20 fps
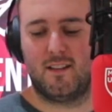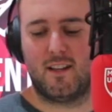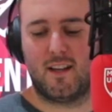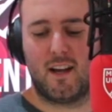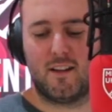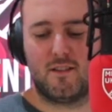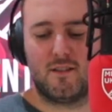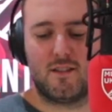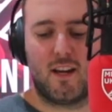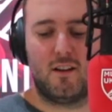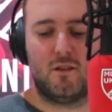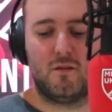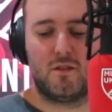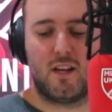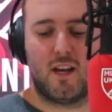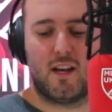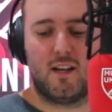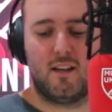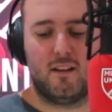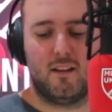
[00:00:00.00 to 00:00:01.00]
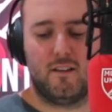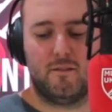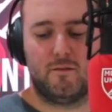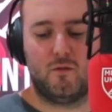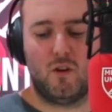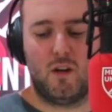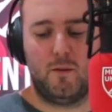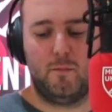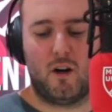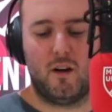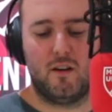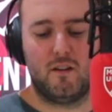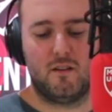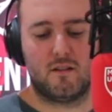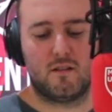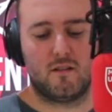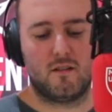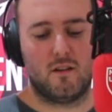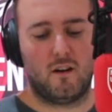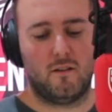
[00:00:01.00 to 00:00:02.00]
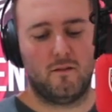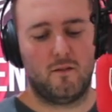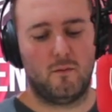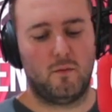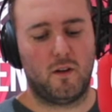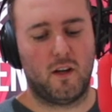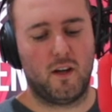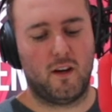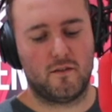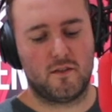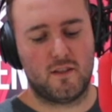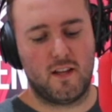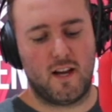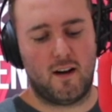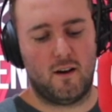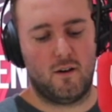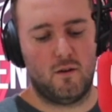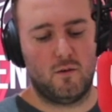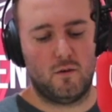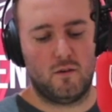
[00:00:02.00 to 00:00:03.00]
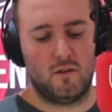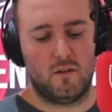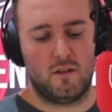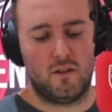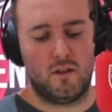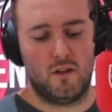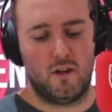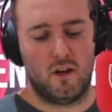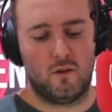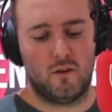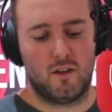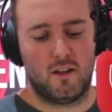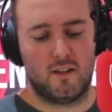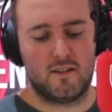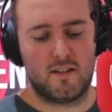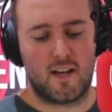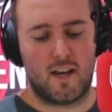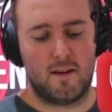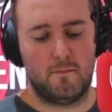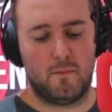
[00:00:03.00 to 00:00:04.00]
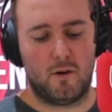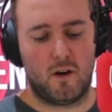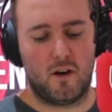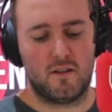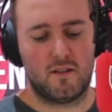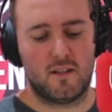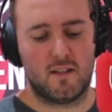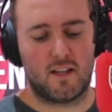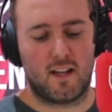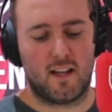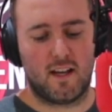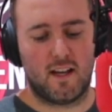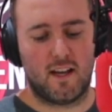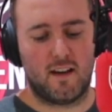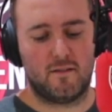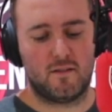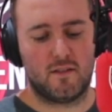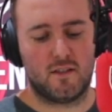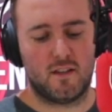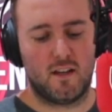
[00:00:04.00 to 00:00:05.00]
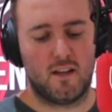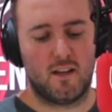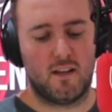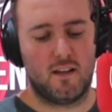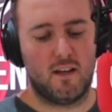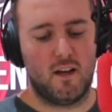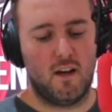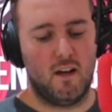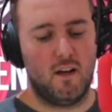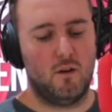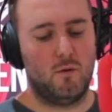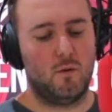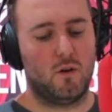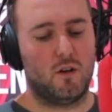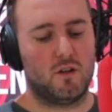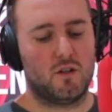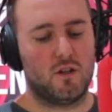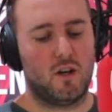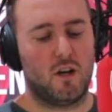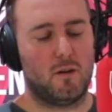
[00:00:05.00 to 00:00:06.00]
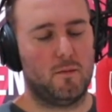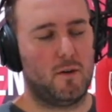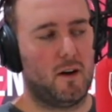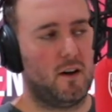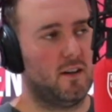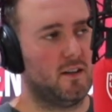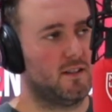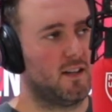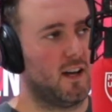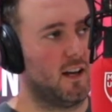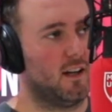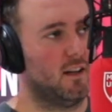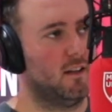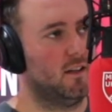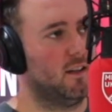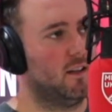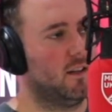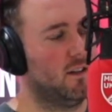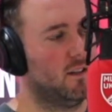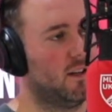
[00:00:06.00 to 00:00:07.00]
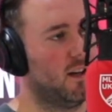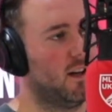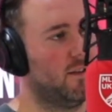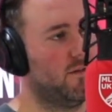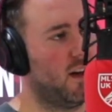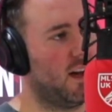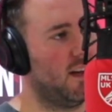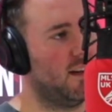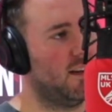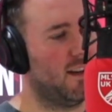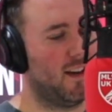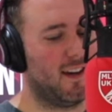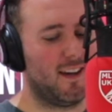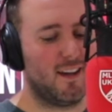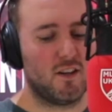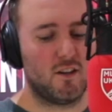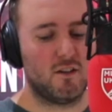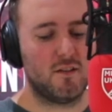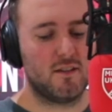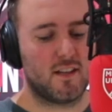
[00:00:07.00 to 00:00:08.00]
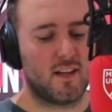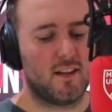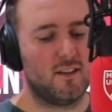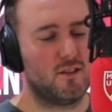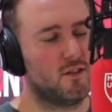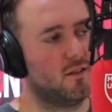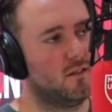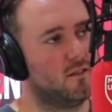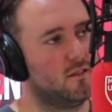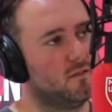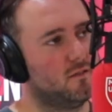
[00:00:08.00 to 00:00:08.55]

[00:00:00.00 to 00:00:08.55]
San Jose, 3 points off the playoffs now. The same points as LAFC, who we're going to talk about in a second. Are they in contention?